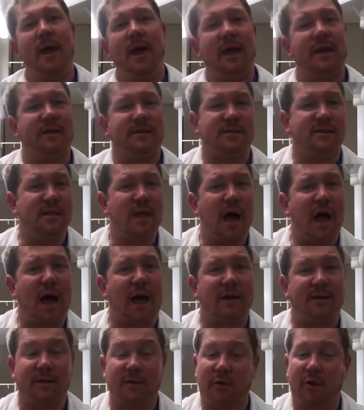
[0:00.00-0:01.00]

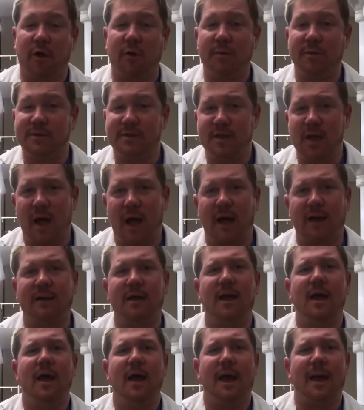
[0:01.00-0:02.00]
Delirium is
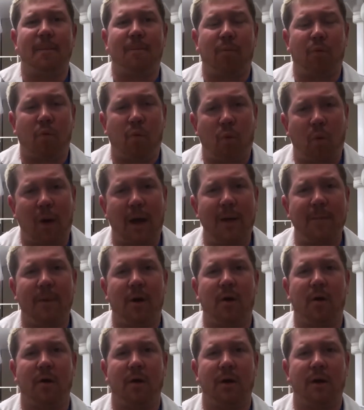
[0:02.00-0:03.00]
not a
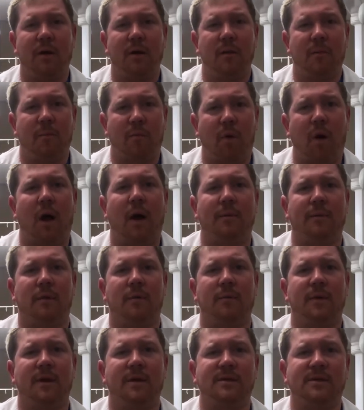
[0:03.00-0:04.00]
primary
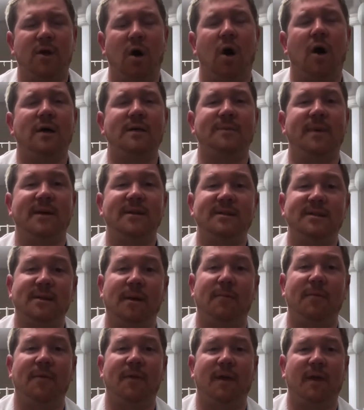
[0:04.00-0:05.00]
problem. It is caused by
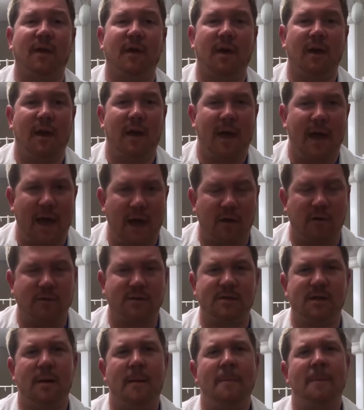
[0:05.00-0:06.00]
something
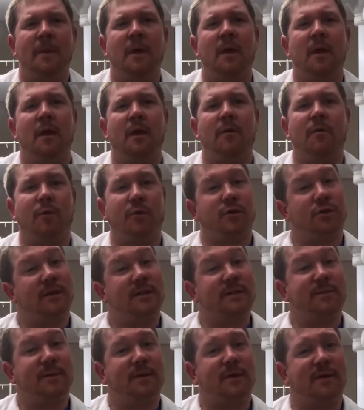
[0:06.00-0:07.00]
else. Which
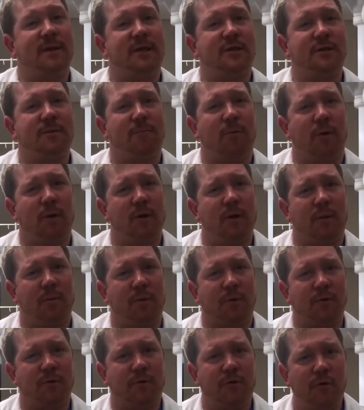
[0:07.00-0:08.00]
leads me to teaching point
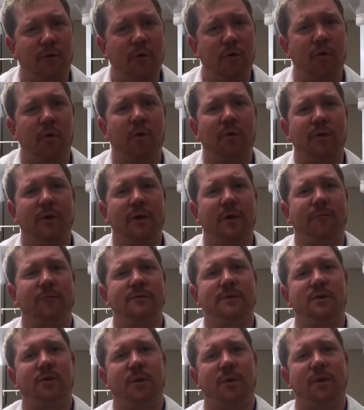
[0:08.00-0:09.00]
number 2, the
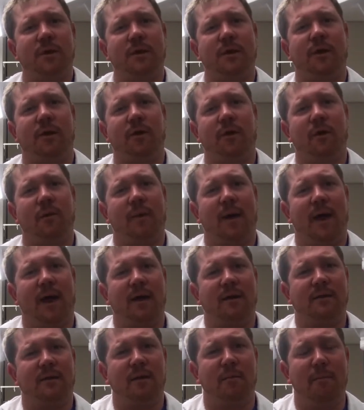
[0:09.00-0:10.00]
difference between delirium
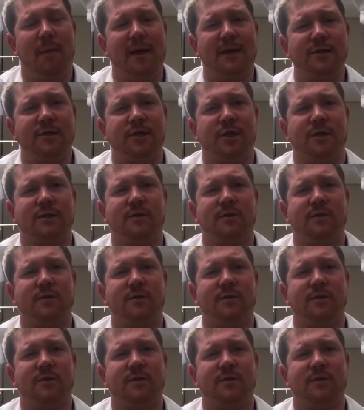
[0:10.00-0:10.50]
and dementia.